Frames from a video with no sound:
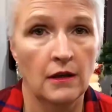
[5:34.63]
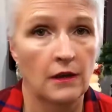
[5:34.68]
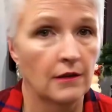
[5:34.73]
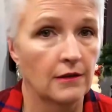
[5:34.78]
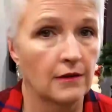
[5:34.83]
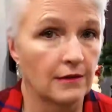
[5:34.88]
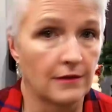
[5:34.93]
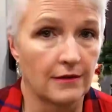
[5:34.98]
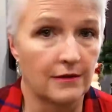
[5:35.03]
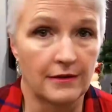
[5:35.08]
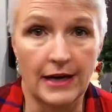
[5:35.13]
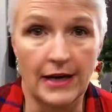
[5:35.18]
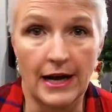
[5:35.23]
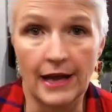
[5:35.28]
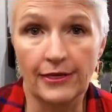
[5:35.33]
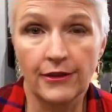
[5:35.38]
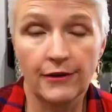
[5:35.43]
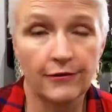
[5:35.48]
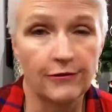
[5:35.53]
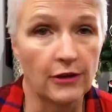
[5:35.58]
This is
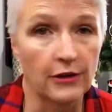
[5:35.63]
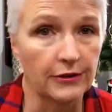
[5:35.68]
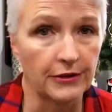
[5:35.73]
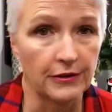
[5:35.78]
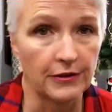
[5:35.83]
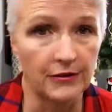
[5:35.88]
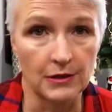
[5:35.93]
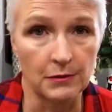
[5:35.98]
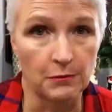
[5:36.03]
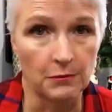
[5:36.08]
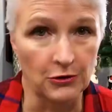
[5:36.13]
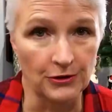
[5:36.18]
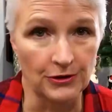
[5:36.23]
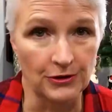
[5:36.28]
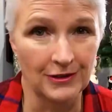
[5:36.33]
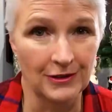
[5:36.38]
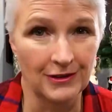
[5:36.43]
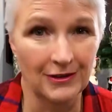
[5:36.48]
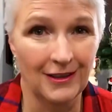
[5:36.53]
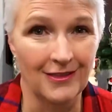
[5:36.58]
not the fault of this
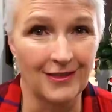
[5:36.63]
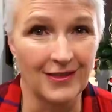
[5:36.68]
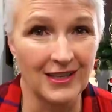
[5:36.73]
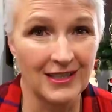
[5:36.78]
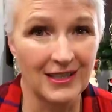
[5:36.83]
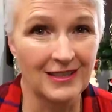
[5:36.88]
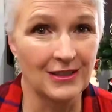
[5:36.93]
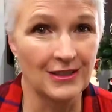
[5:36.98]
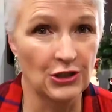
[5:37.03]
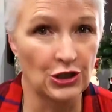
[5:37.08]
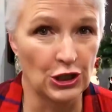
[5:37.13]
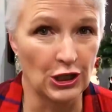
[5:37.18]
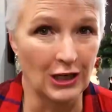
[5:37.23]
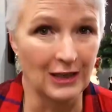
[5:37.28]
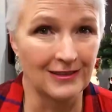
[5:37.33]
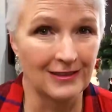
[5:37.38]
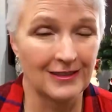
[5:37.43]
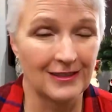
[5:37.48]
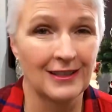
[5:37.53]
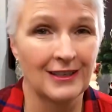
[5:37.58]
person. This is
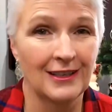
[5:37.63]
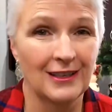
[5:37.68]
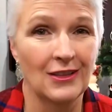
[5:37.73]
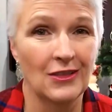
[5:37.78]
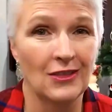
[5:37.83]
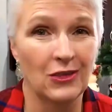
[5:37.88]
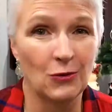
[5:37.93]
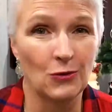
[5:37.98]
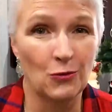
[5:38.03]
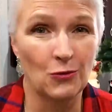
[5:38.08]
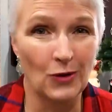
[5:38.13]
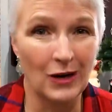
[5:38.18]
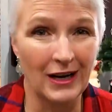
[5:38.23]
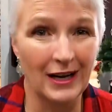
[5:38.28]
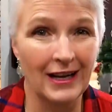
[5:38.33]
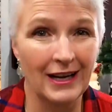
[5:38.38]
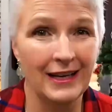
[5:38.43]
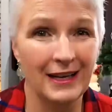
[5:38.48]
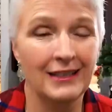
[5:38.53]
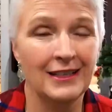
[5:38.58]
just the
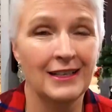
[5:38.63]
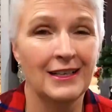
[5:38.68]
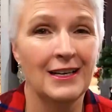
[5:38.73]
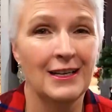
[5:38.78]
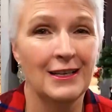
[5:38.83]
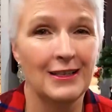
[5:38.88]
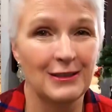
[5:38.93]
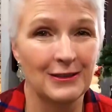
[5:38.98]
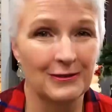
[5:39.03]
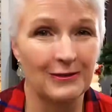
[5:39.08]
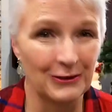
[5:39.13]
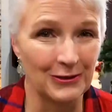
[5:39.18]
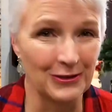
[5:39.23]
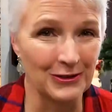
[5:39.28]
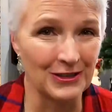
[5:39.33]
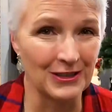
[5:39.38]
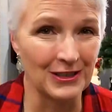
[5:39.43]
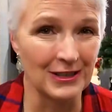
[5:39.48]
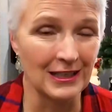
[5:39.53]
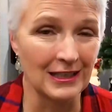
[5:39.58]
wide
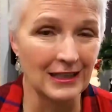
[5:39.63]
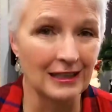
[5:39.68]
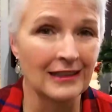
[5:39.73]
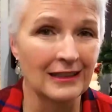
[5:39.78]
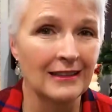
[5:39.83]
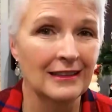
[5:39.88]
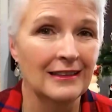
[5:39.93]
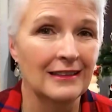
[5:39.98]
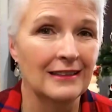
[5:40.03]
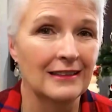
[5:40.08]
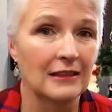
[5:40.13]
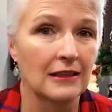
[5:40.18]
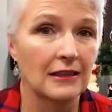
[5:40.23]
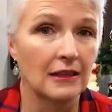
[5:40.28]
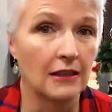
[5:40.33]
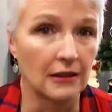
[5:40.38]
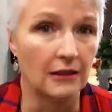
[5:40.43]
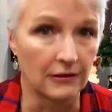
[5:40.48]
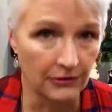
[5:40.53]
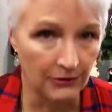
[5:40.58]
diversity
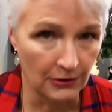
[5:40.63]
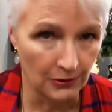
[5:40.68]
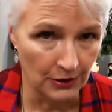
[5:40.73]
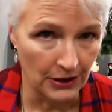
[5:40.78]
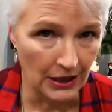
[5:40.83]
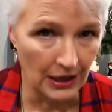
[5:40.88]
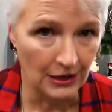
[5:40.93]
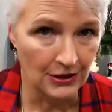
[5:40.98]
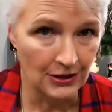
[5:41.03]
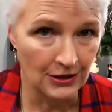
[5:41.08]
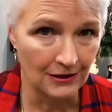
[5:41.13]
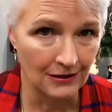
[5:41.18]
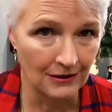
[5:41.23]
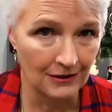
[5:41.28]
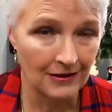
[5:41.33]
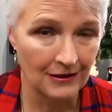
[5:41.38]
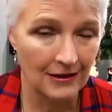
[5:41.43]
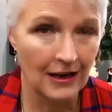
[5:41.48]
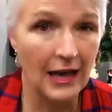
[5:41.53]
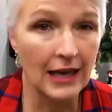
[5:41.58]
of creation.
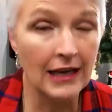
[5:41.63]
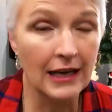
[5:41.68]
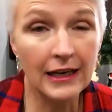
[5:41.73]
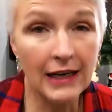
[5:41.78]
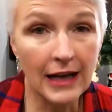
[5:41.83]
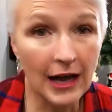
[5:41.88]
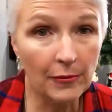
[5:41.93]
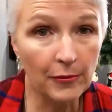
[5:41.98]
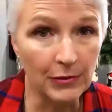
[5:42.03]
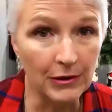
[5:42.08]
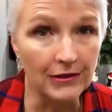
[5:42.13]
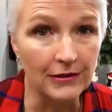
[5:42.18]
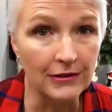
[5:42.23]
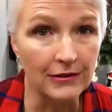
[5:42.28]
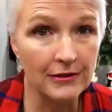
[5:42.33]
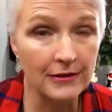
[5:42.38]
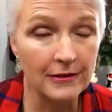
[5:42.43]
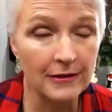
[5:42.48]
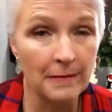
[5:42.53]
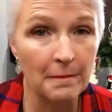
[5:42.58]
And it
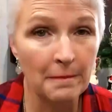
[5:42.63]
happens.